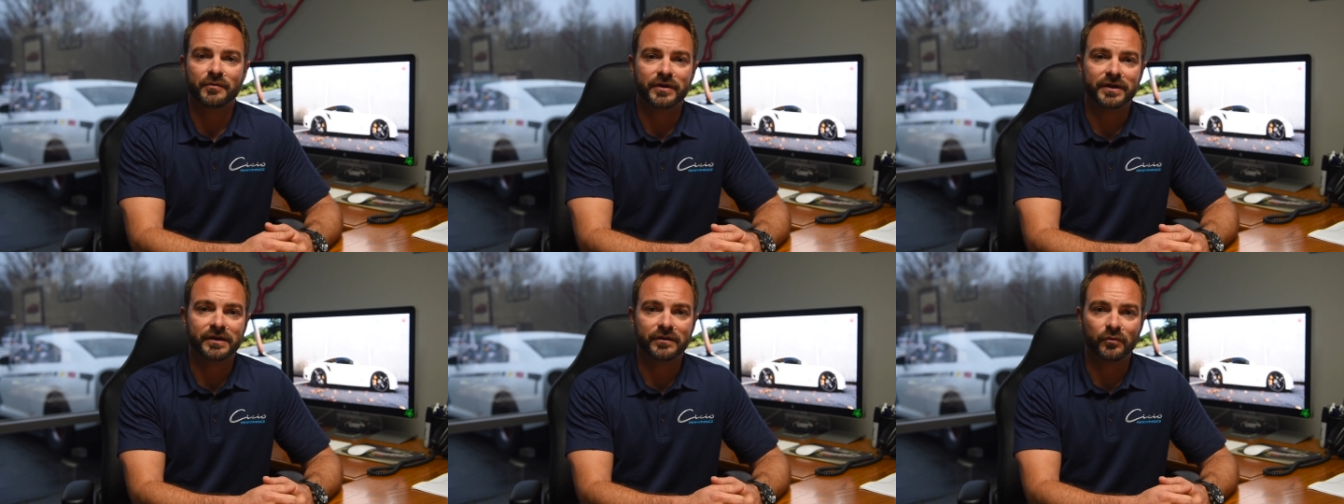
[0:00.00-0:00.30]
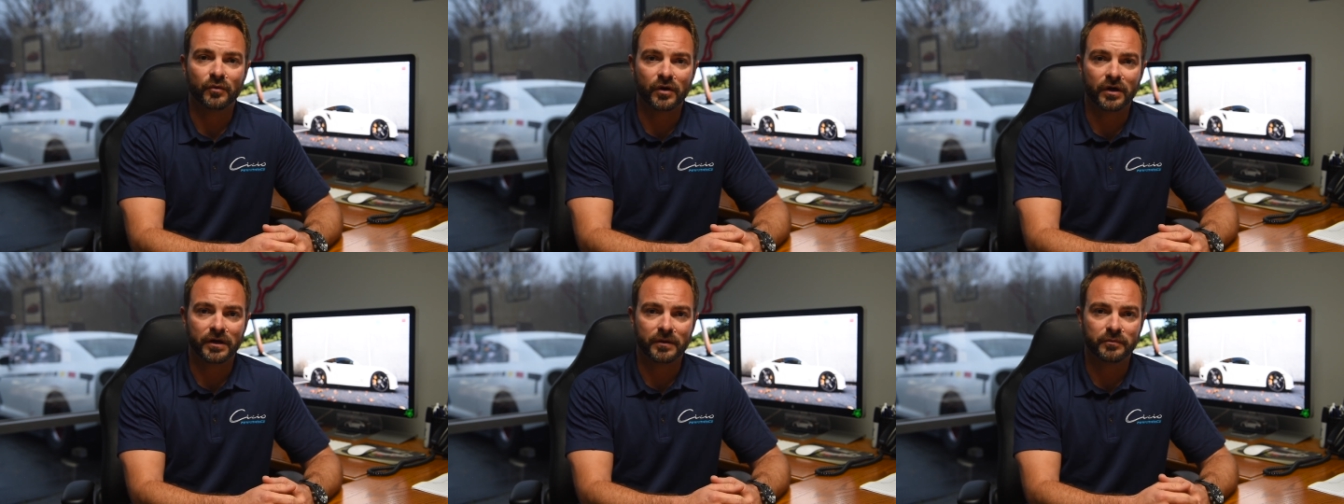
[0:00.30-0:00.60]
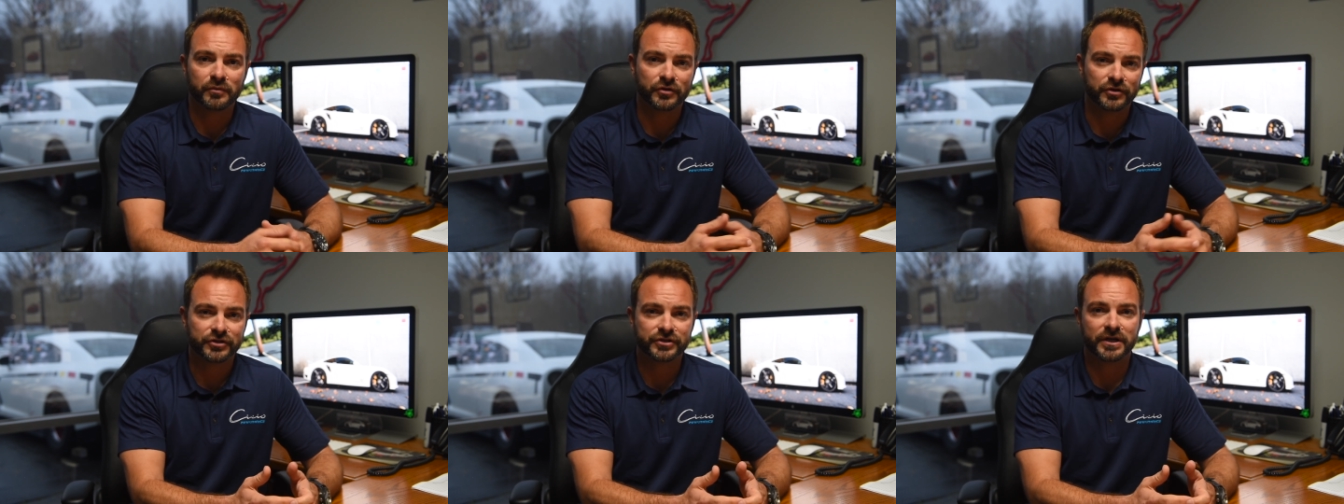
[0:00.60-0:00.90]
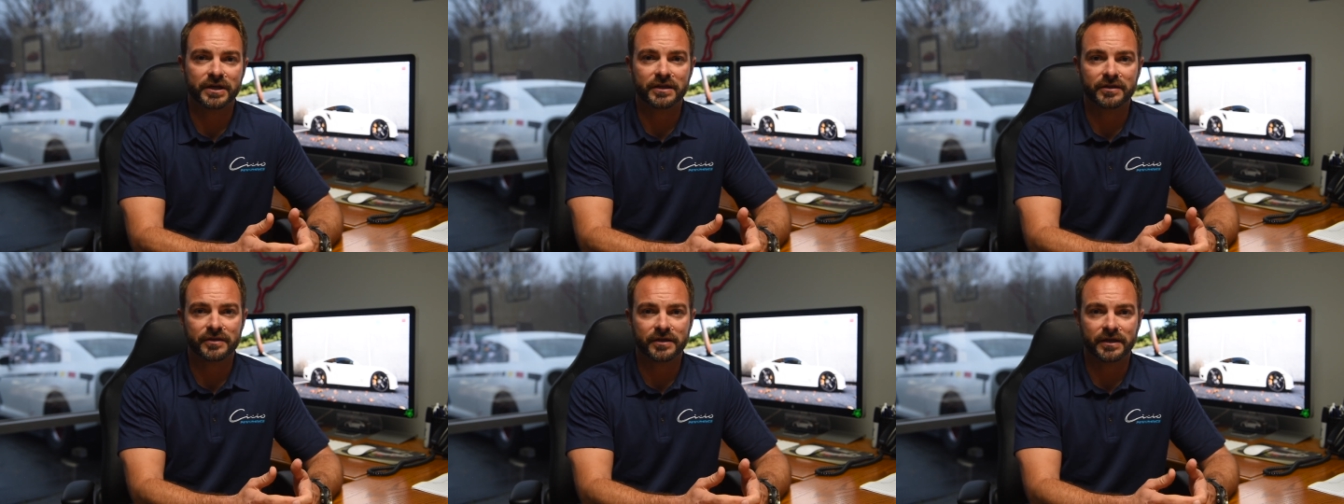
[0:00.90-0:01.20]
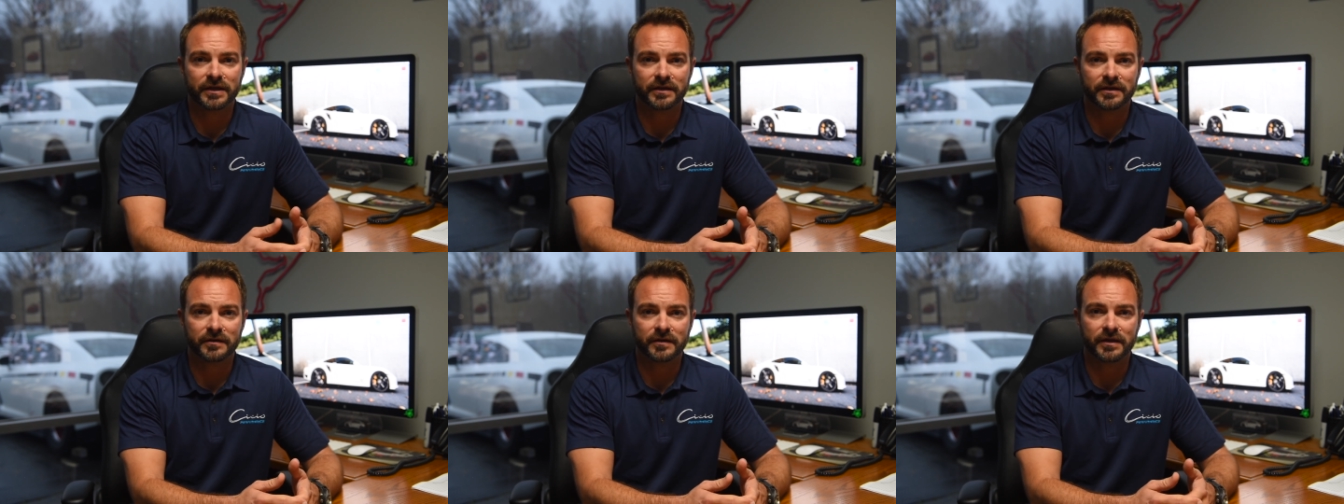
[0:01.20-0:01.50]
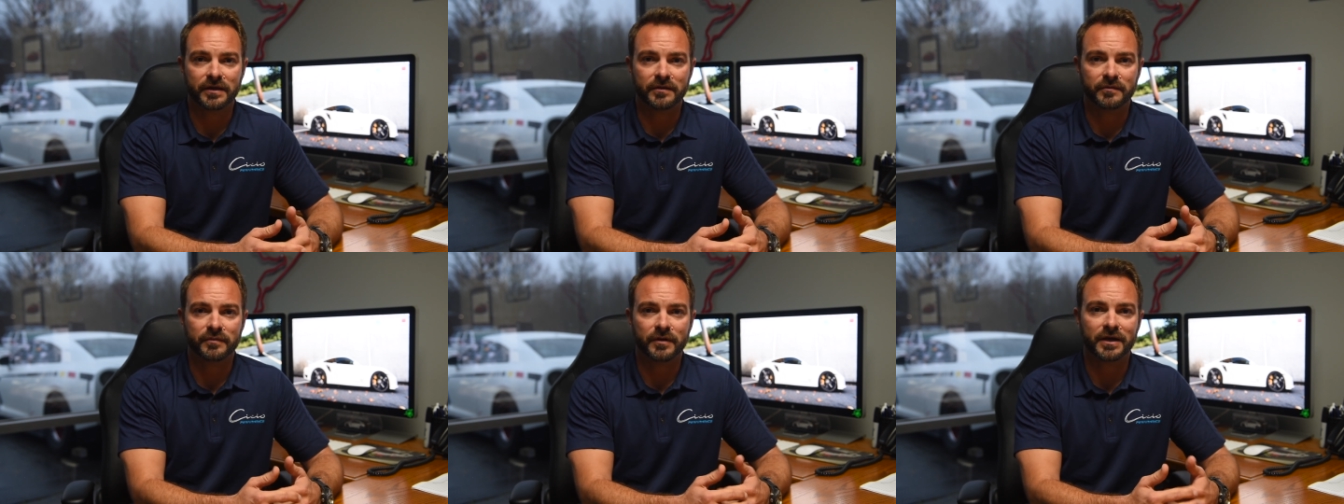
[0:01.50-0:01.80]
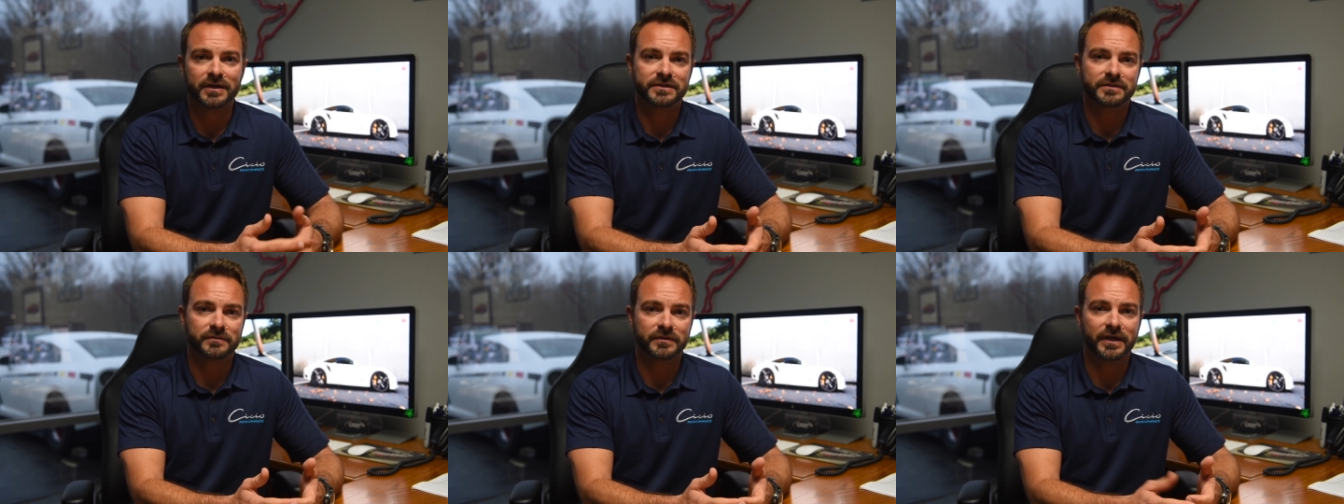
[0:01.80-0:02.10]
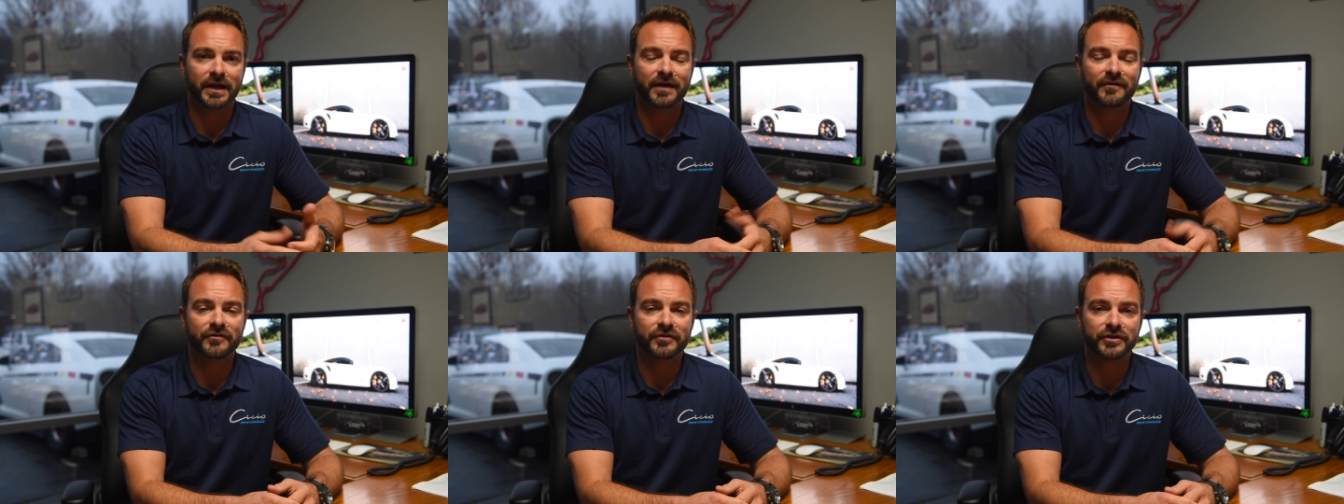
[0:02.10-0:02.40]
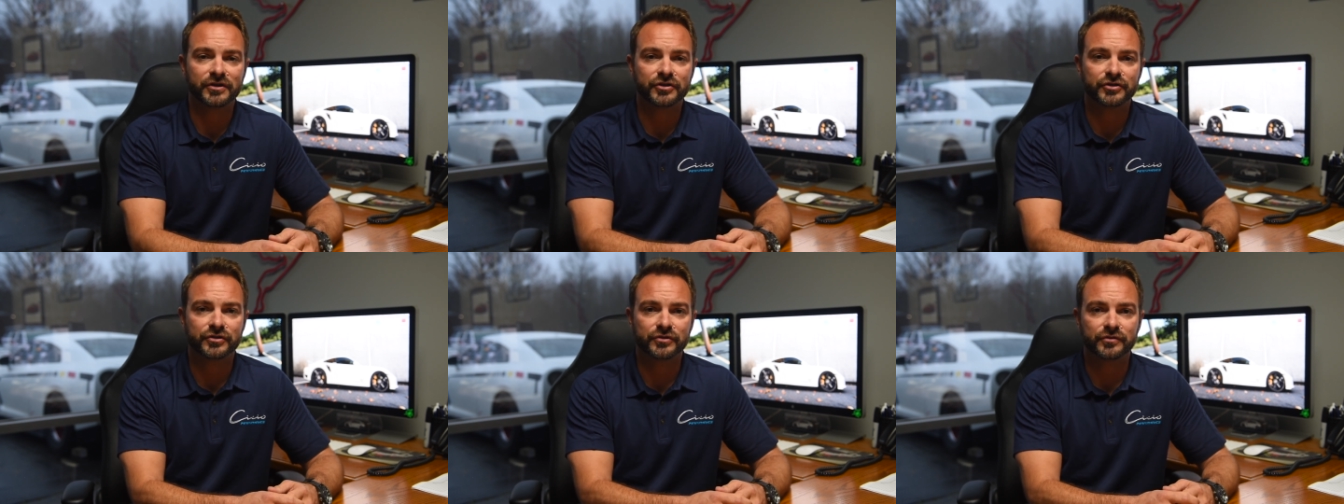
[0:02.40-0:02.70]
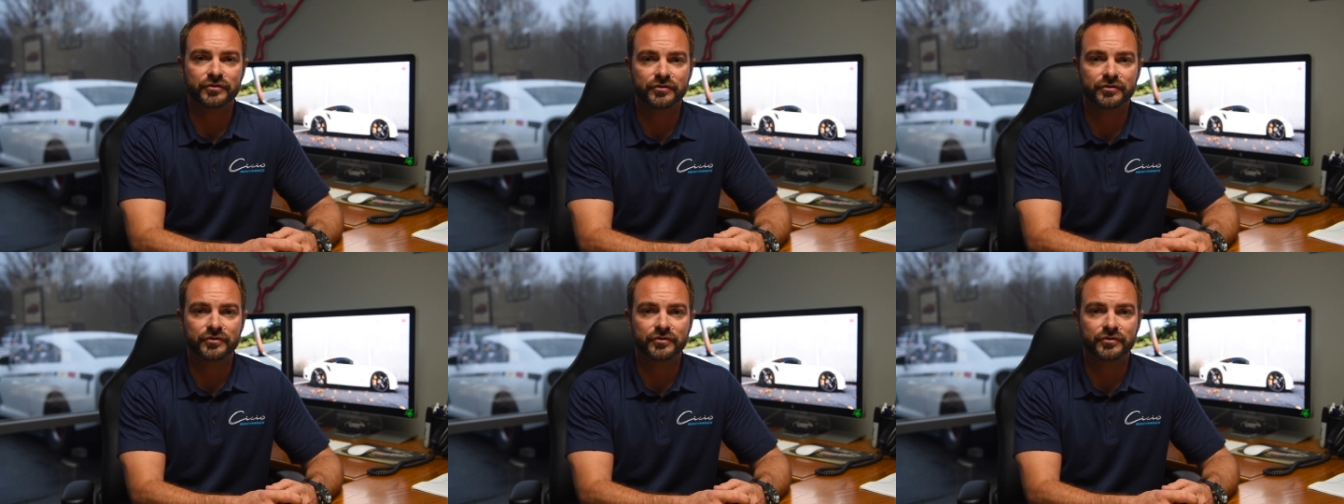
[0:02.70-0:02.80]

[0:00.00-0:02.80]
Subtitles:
we didn't want to push anything and possibly have an issue.